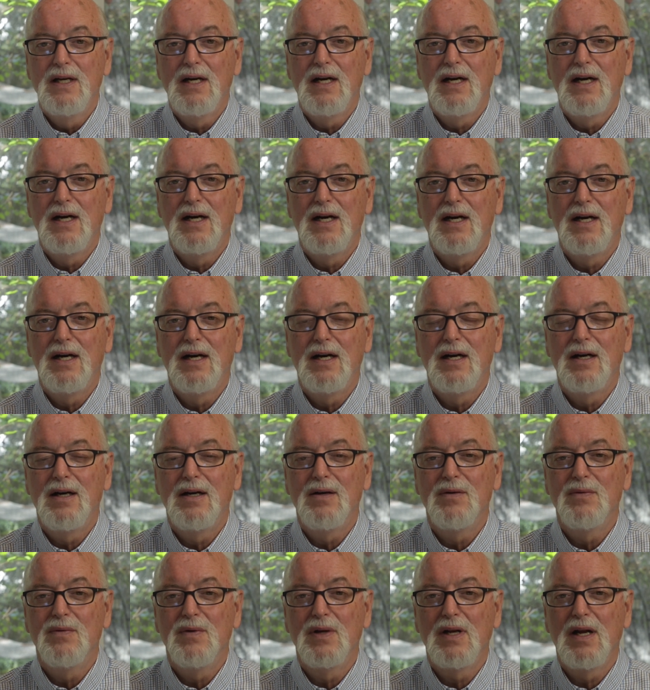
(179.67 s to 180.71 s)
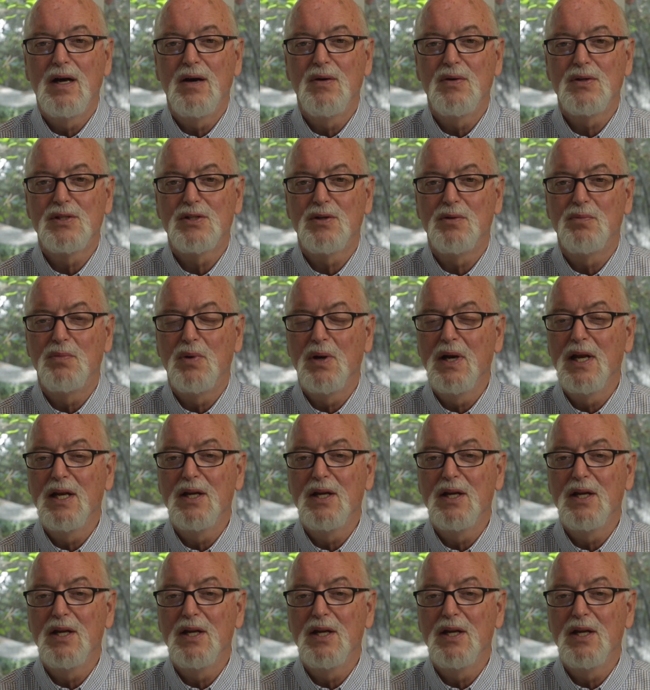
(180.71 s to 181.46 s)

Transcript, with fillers: Uh, when I was a brand